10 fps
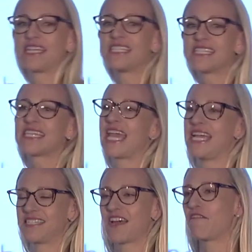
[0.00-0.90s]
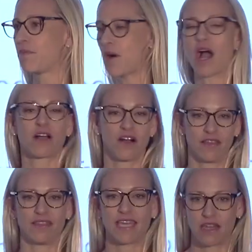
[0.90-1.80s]
this is a case of the pot
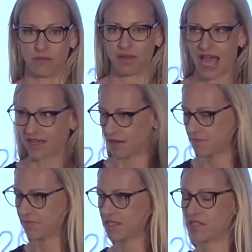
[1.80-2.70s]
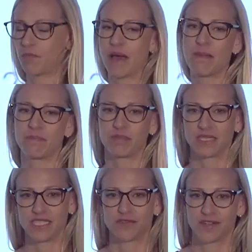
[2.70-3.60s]
calling the kettle black. So Pep,
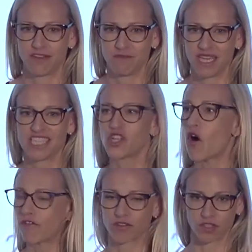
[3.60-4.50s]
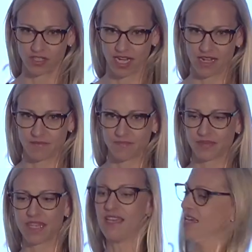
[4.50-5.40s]
please forgive me. It's all for learning.
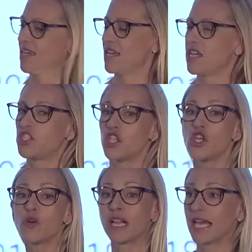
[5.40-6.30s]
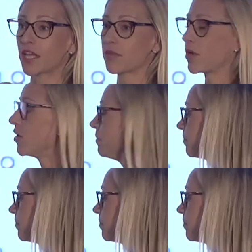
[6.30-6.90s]
So you click through,